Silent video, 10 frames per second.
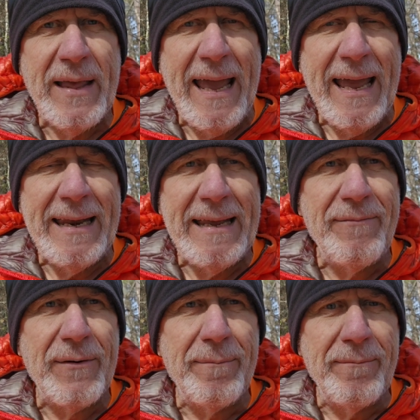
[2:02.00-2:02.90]
Andy
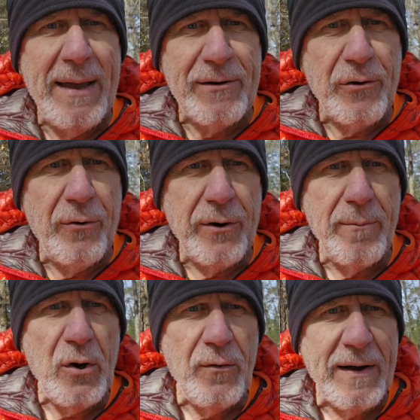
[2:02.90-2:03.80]
from Metro on the
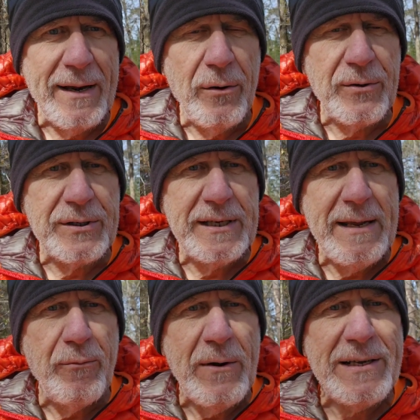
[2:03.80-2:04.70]
Move. I noticed
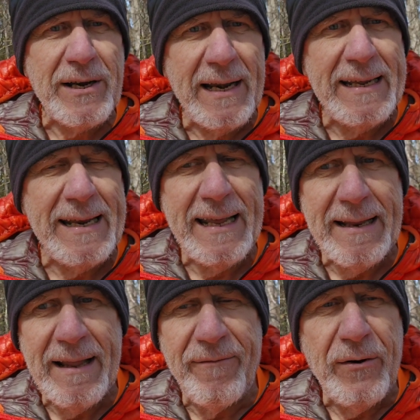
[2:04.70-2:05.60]
he recently
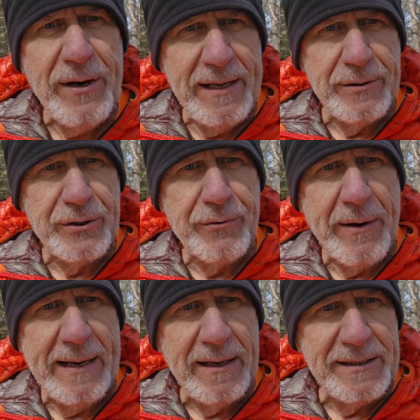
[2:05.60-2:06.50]
did the Foothills
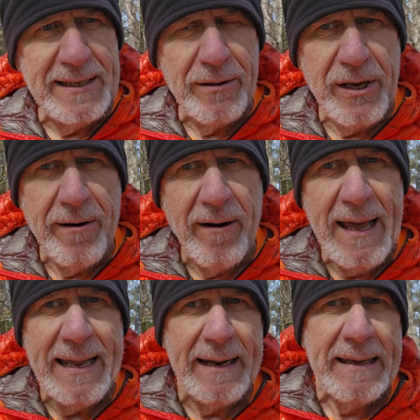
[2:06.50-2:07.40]
Trail in South
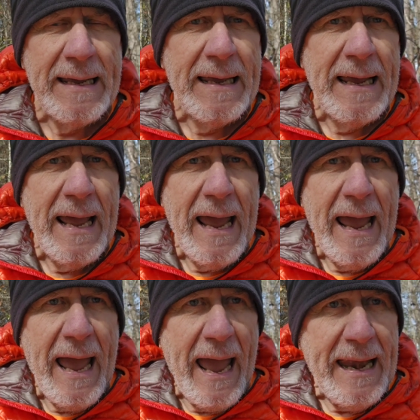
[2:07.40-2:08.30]
Carolina,
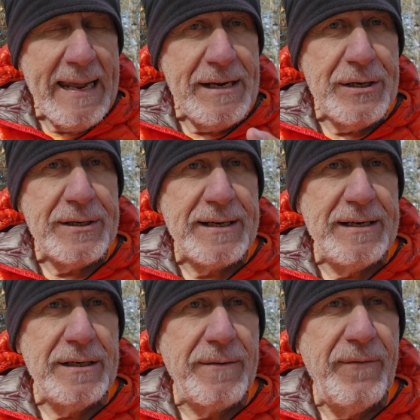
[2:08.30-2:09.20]
and he just
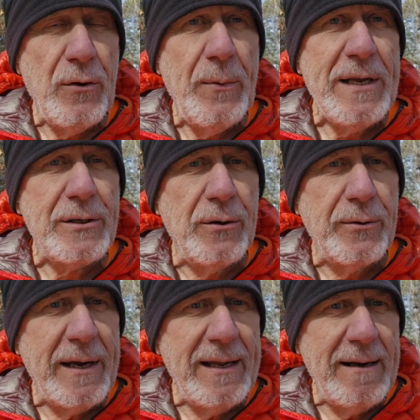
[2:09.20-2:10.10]
a few weeks ago
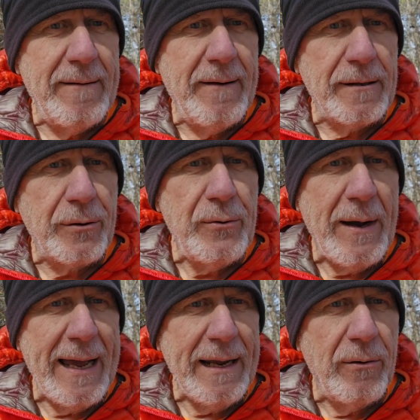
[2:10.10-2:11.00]
did a through
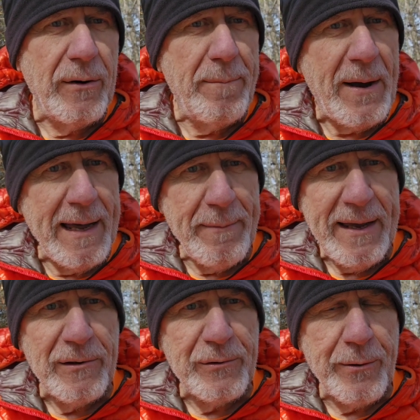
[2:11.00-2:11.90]
hike on the Pine
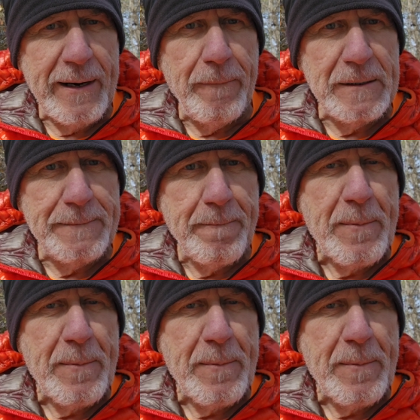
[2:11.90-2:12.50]
Mountain Trail, which